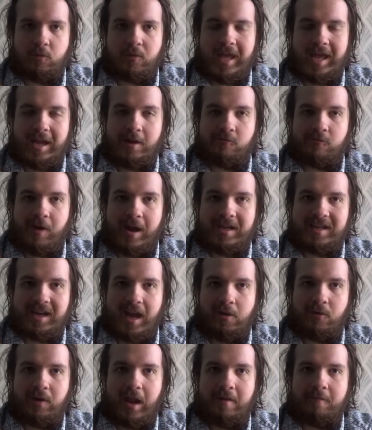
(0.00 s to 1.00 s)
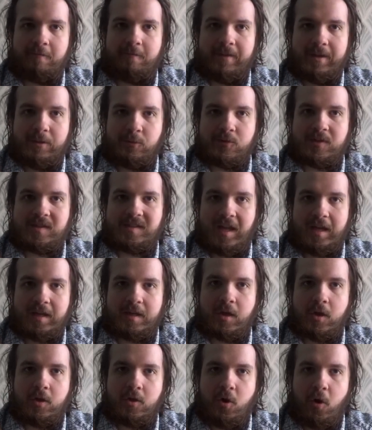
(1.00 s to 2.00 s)
UK right now that feels
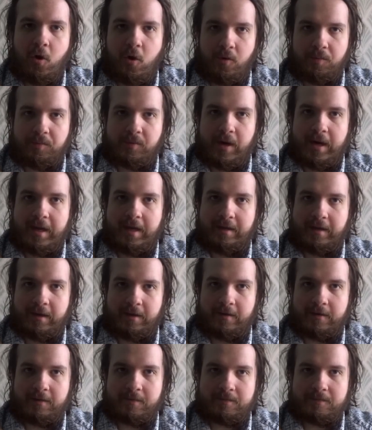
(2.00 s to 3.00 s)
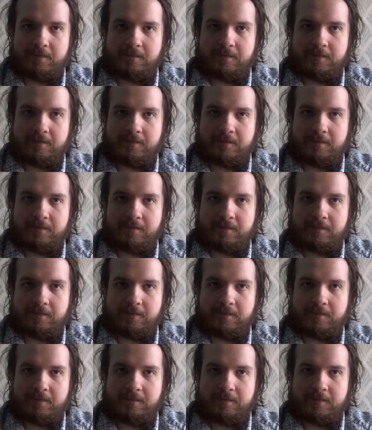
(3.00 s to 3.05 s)
like a no-brainer.